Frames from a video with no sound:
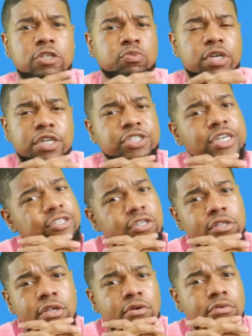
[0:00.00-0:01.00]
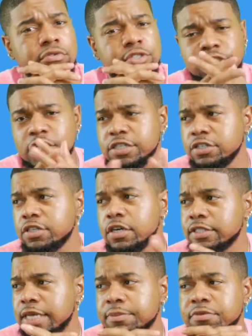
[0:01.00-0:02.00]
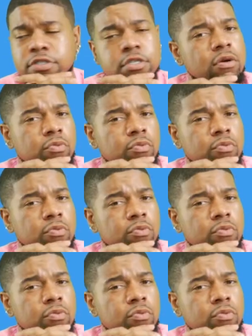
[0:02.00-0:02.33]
What? A change of clothes? A change of duct tape to tuck?